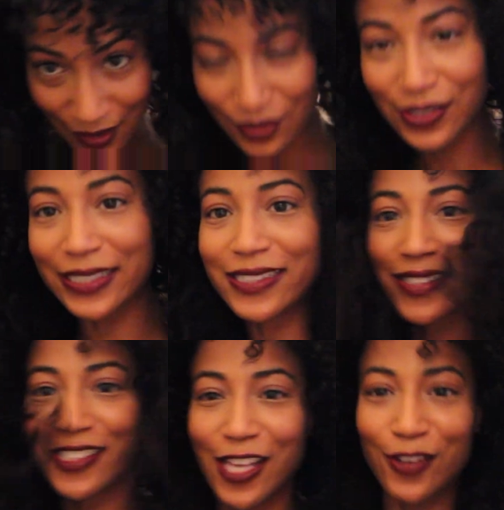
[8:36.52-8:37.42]
Okay,
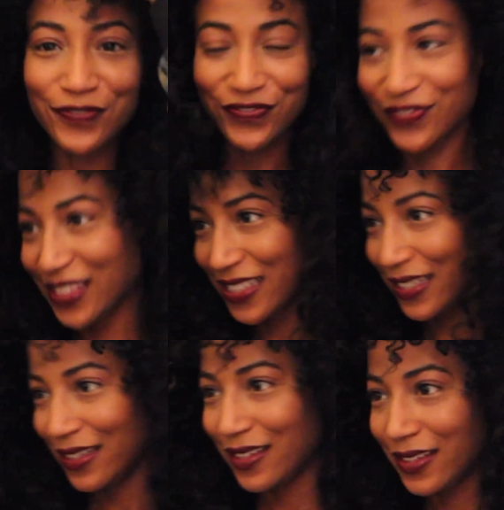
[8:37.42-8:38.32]
so
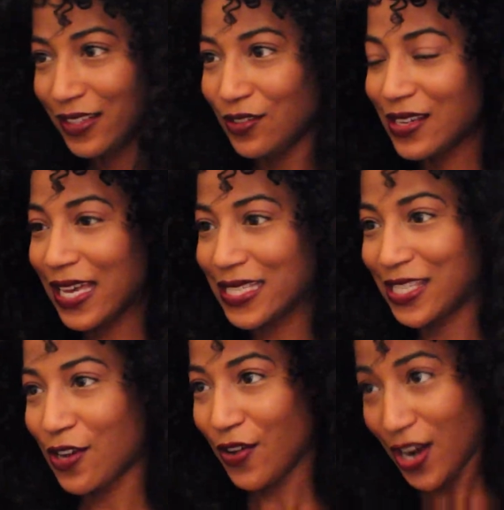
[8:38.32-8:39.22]
you guys know